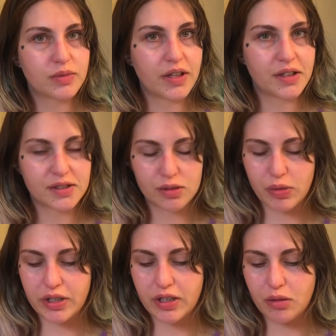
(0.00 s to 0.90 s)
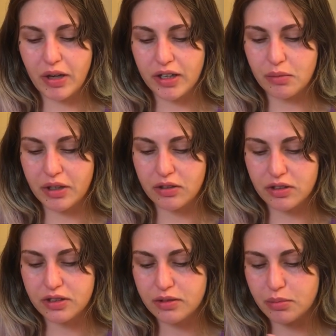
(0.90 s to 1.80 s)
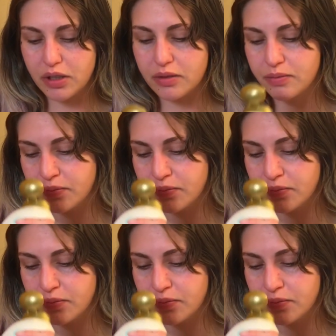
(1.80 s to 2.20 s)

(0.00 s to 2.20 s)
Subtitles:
and this has been in the back of my closet, but